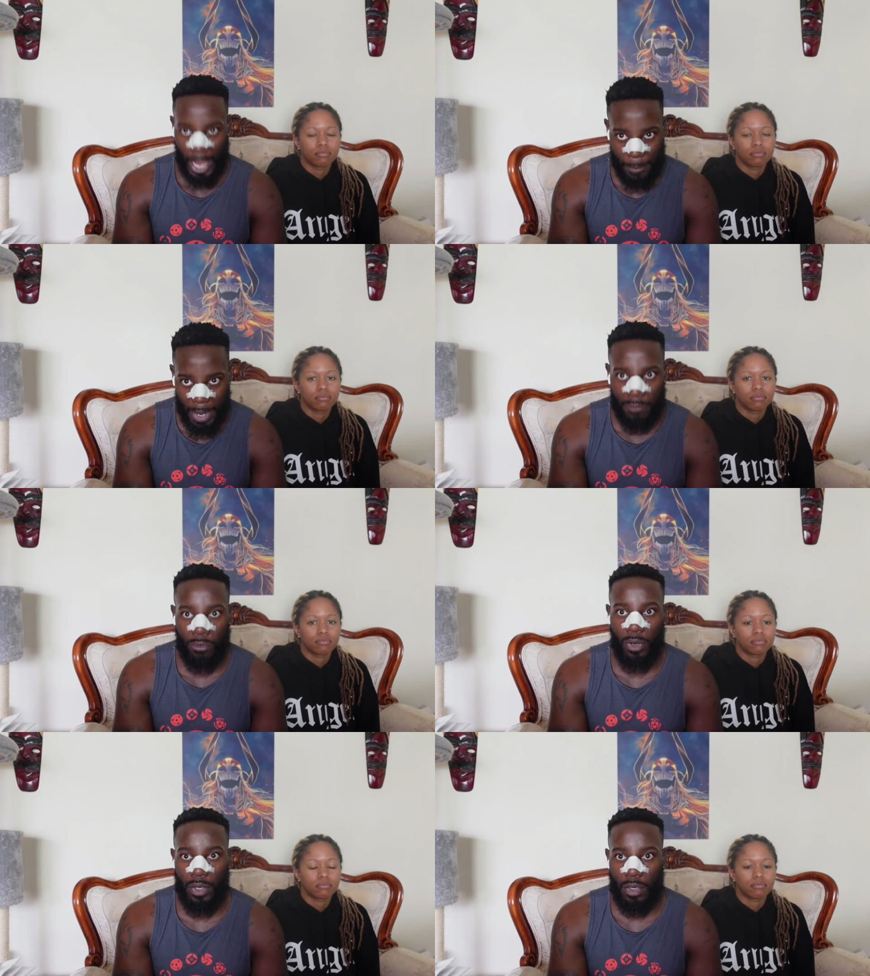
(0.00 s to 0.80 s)
Speaker 1: paid
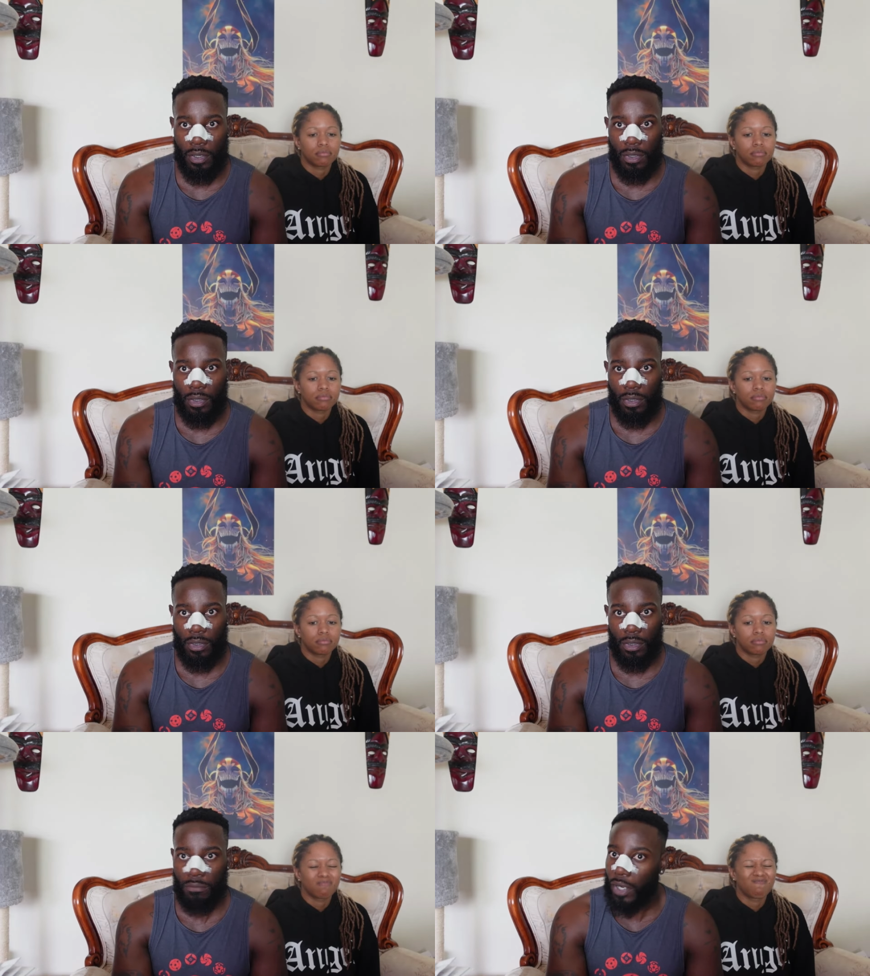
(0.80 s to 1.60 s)
for it.
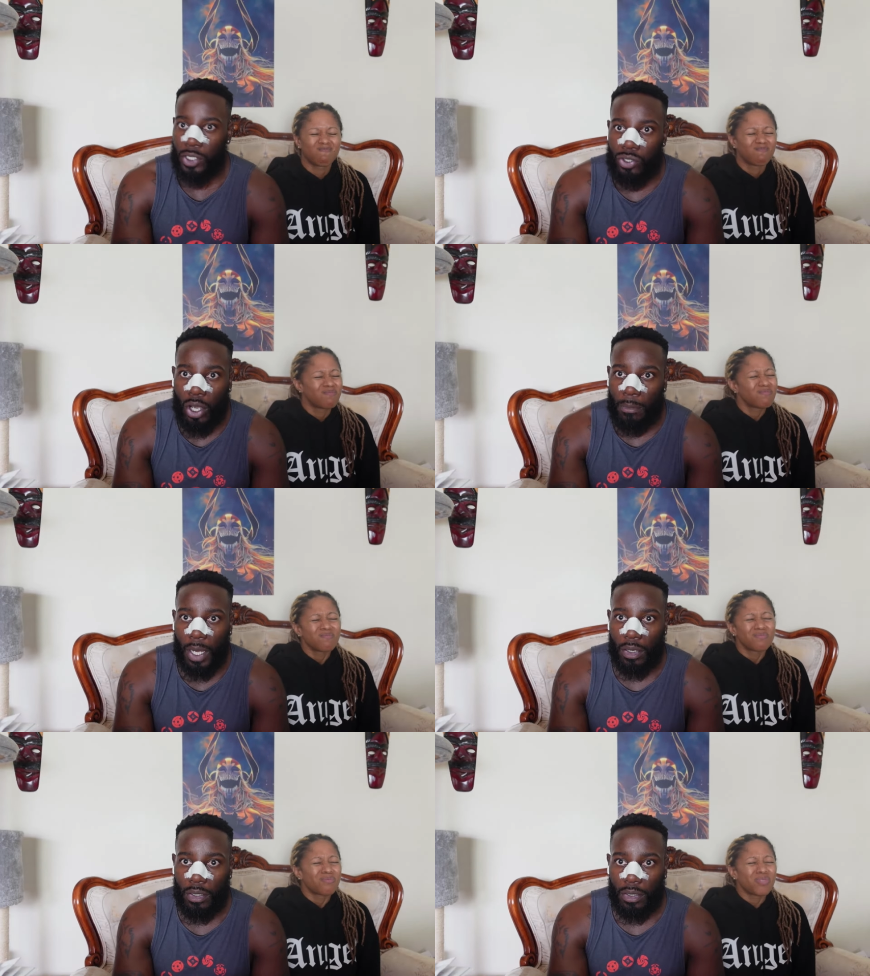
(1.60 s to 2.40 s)
Fuck is you talking
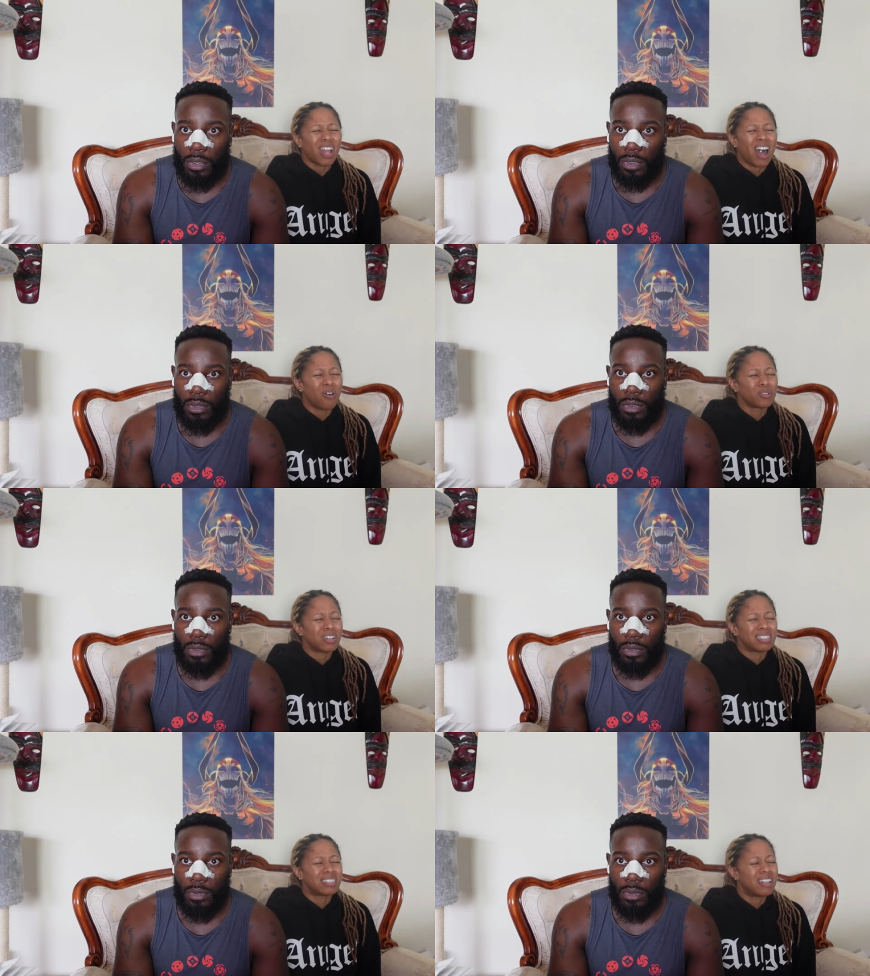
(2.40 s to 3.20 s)
about?
Speaker 2: Hold
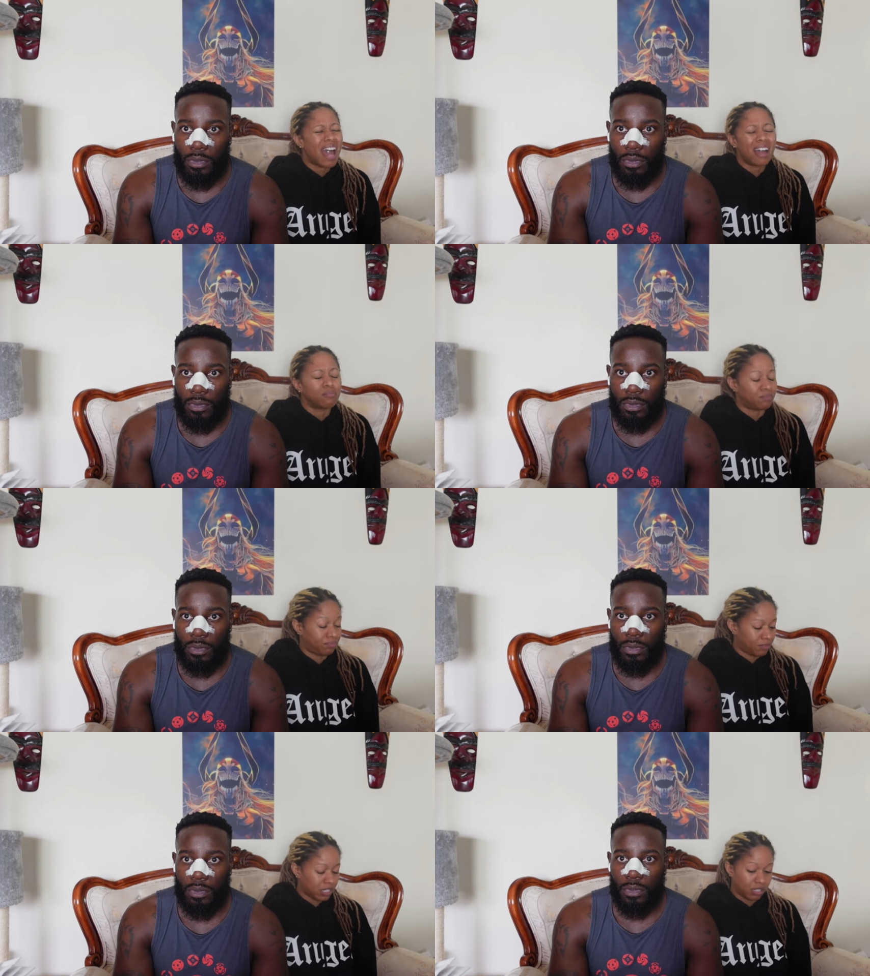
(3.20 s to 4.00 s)
on. I,
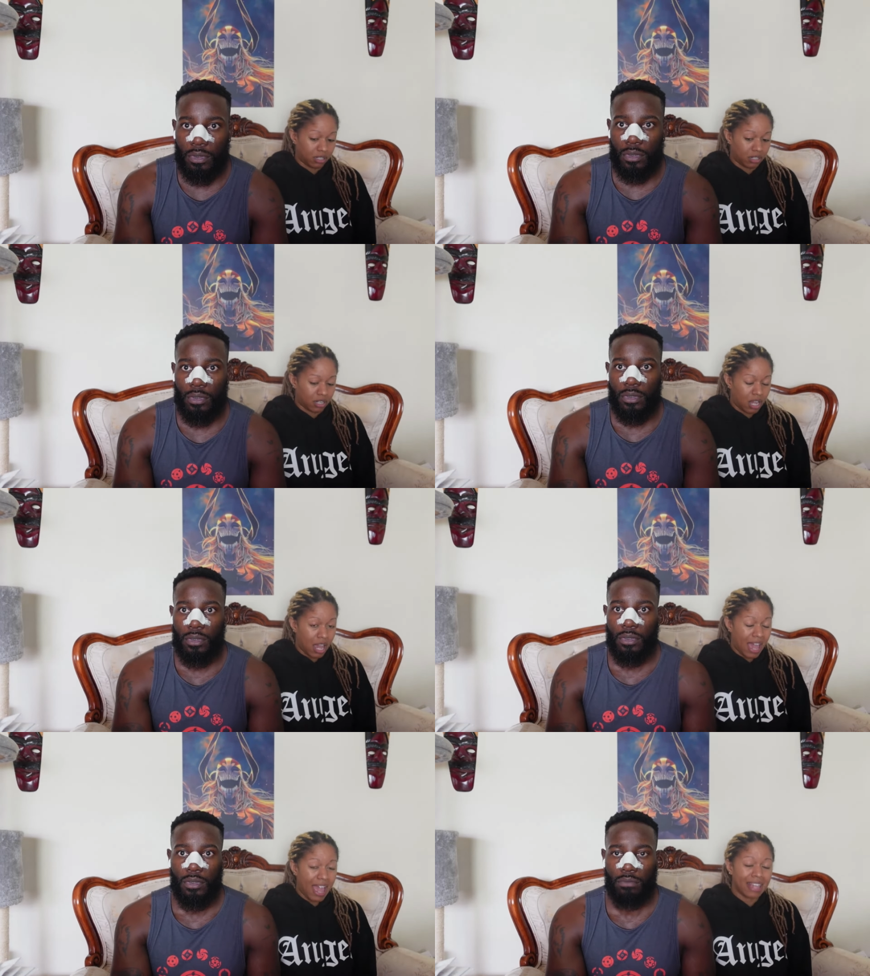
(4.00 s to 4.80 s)
listen.
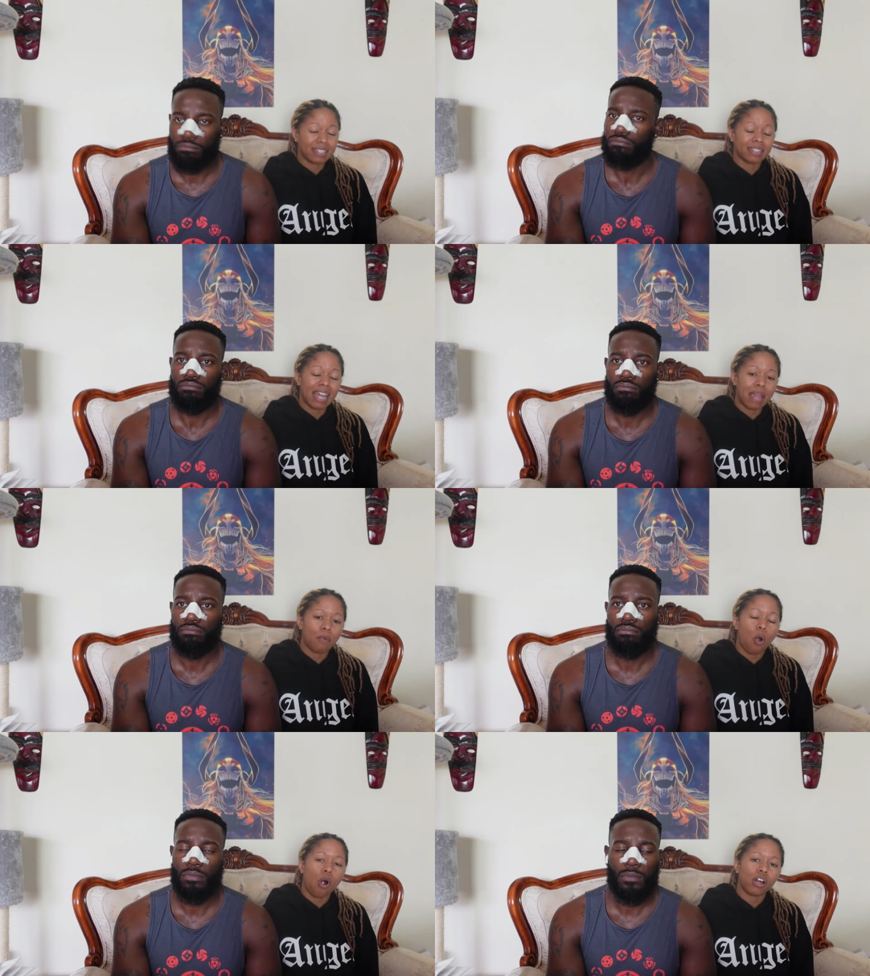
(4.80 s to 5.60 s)
It's lame
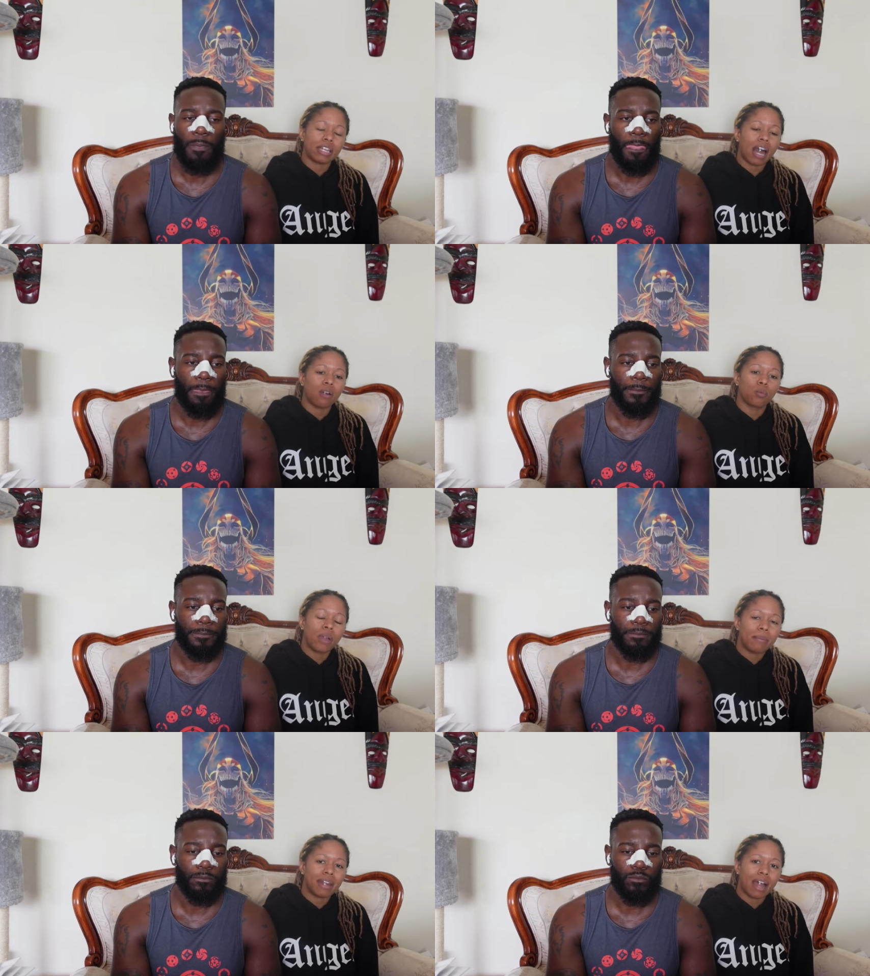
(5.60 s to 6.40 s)
all y'all
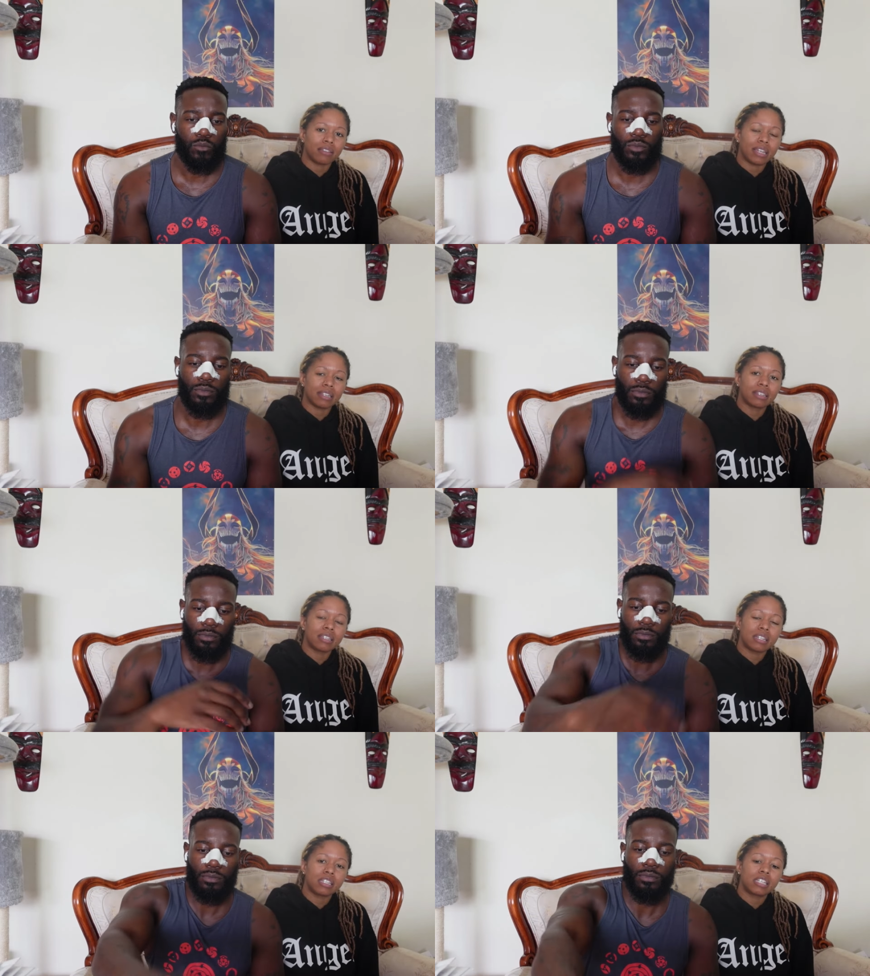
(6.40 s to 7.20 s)
women out there
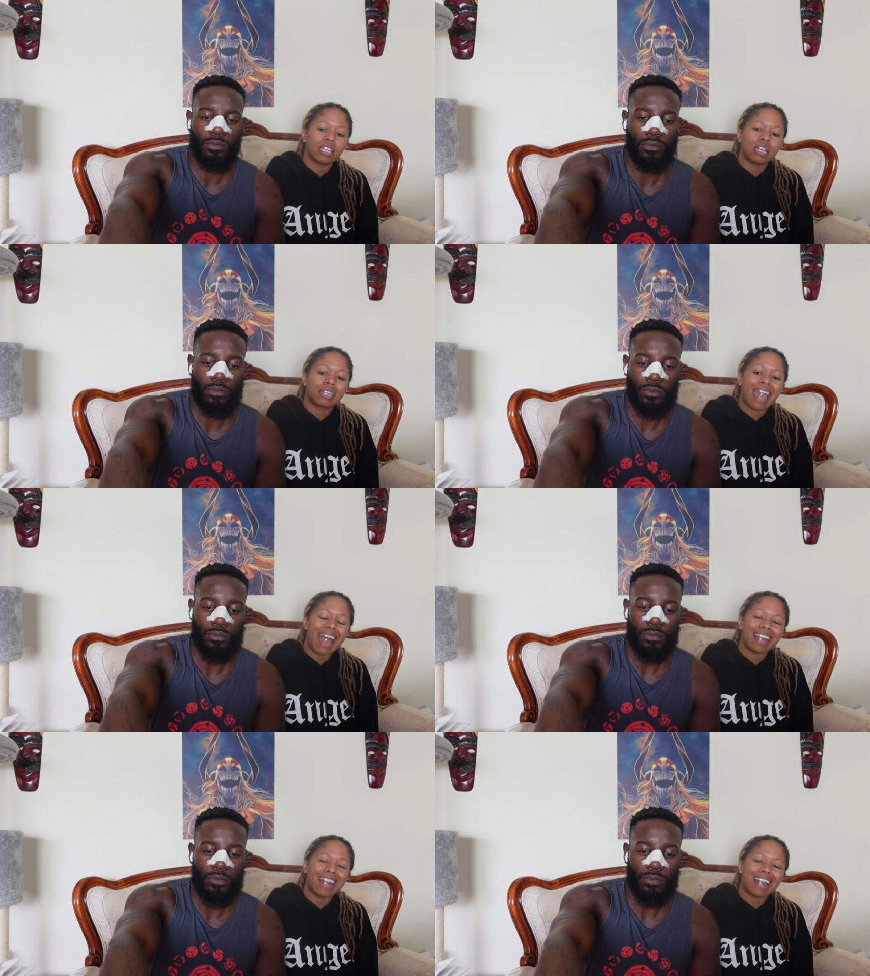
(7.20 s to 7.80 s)
listening to your catty